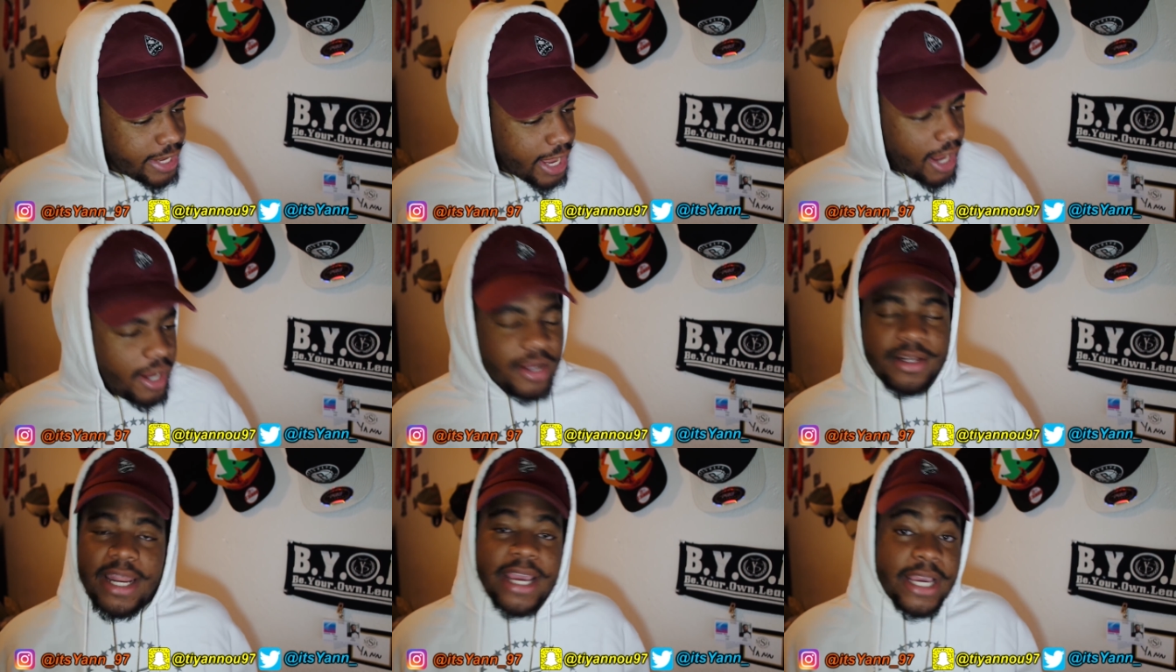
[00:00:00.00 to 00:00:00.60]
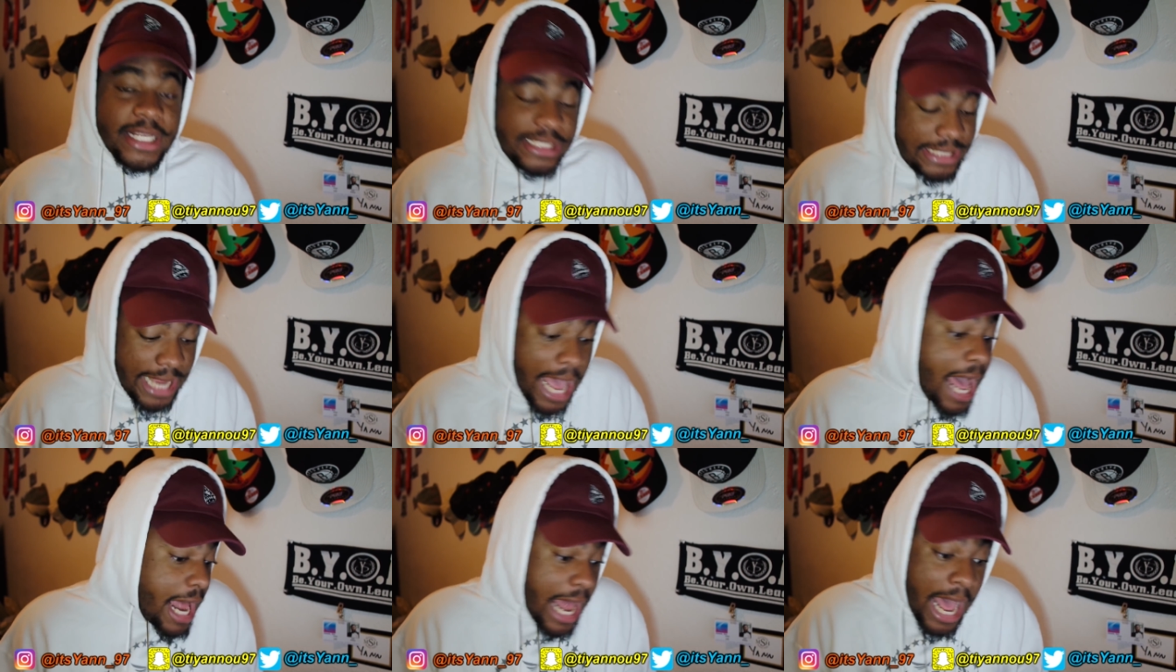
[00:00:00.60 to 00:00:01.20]
yeah, nigga
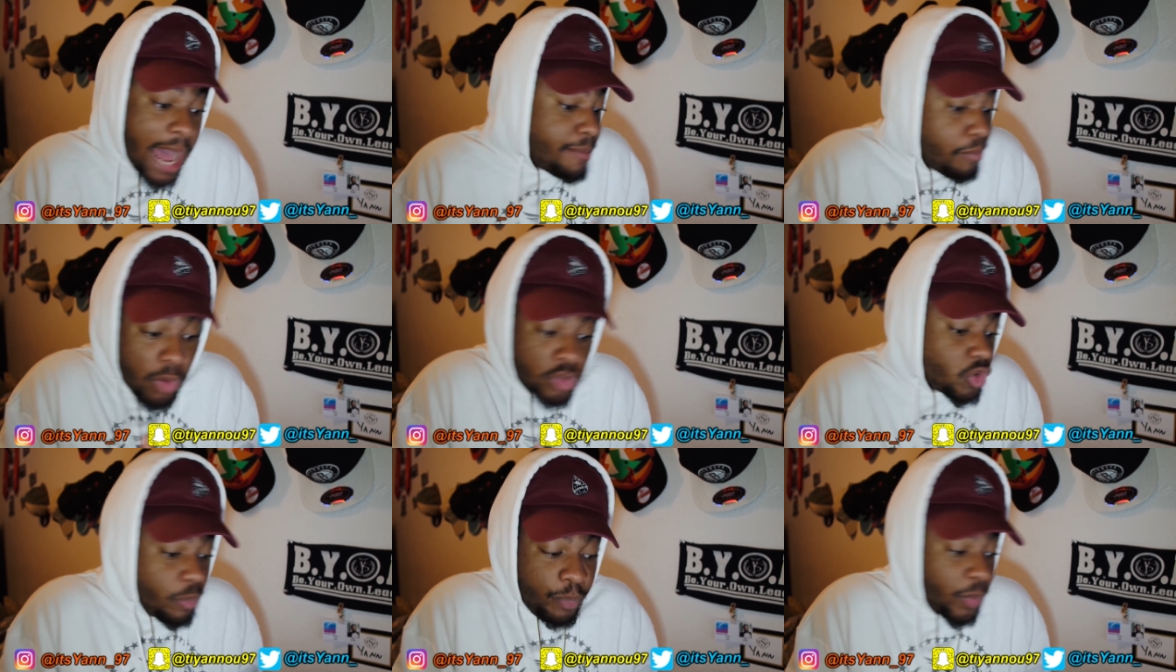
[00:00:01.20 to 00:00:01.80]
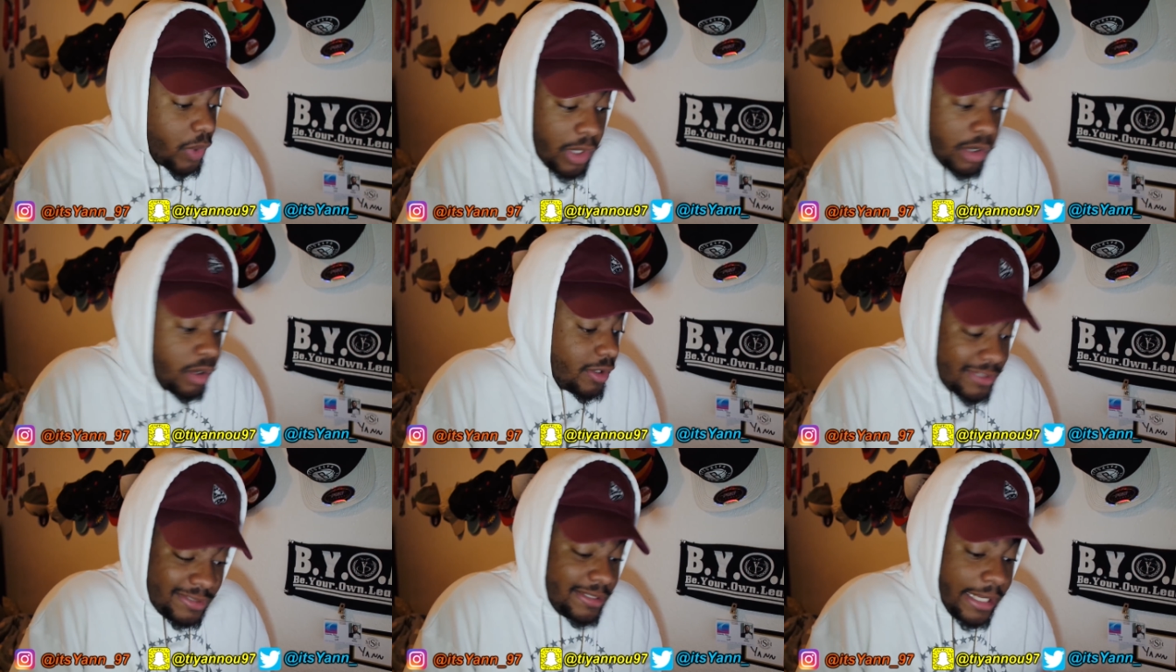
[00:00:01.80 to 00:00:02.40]
said, had multiple
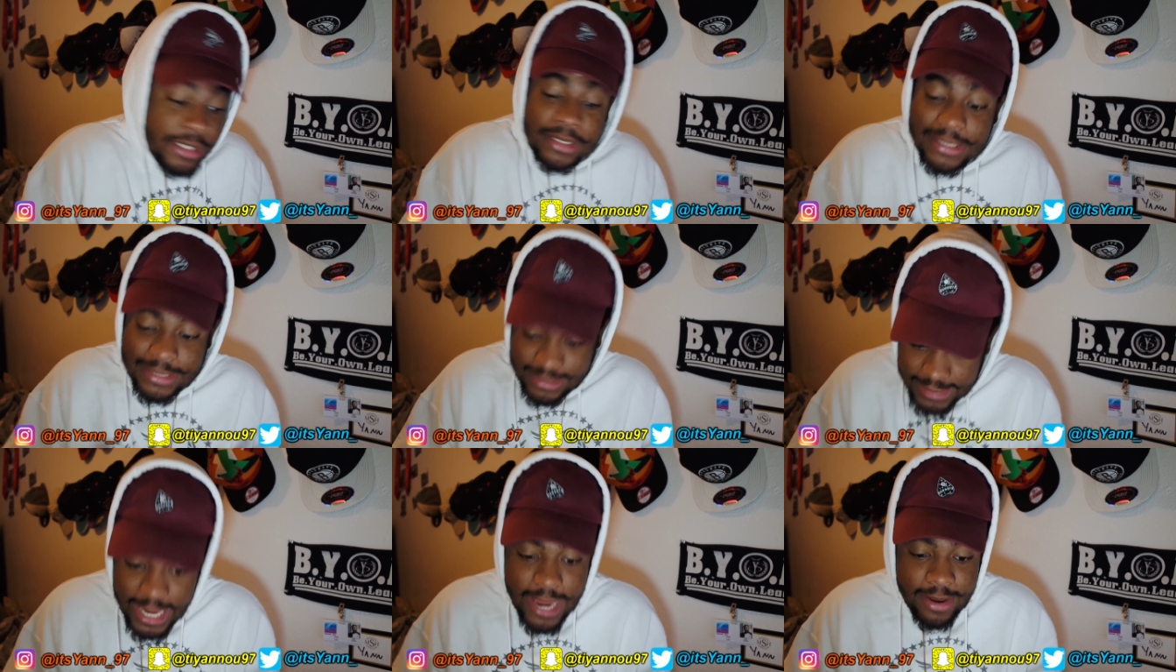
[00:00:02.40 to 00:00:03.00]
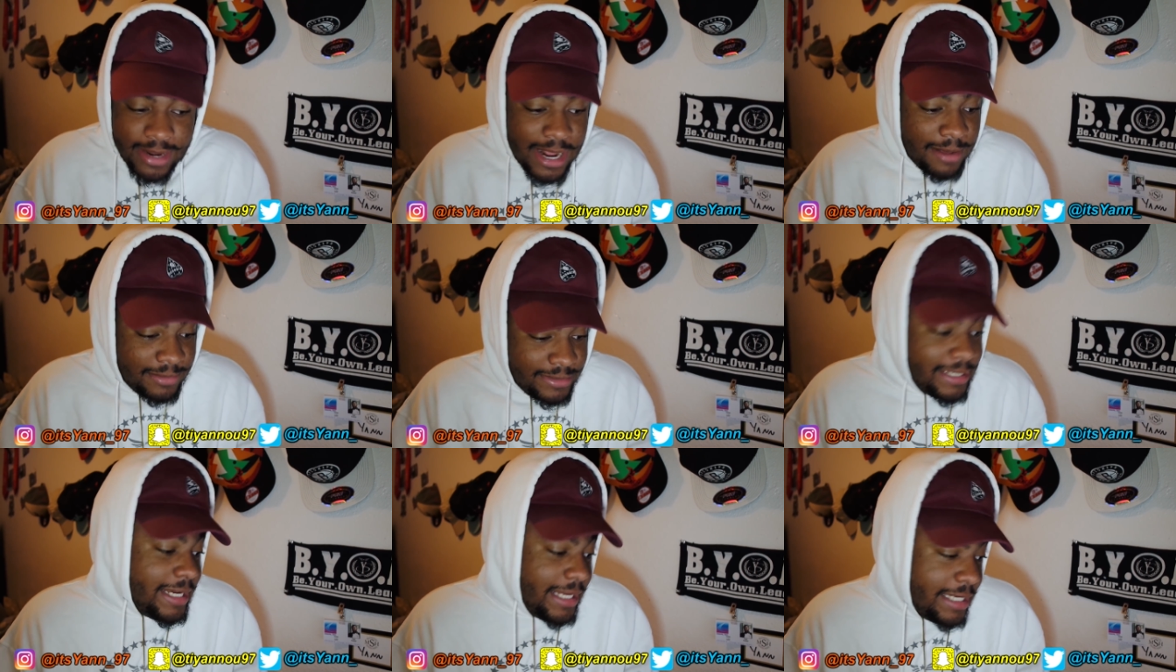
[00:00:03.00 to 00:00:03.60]
little things to say, you know what
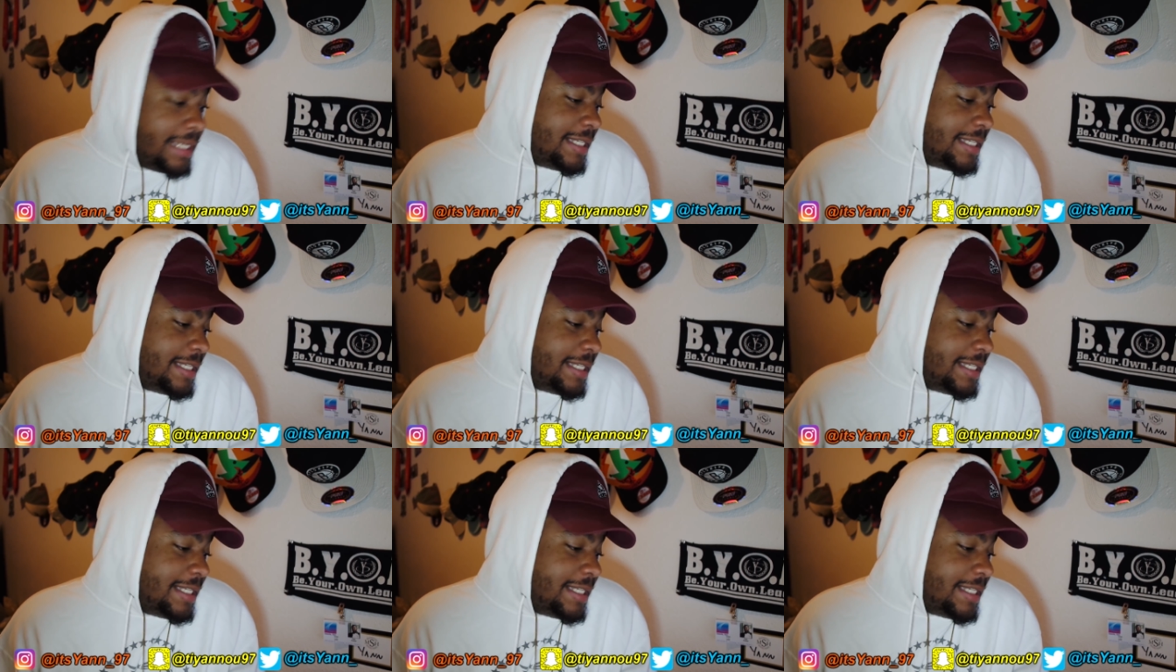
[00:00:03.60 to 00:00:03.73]
I'm saying?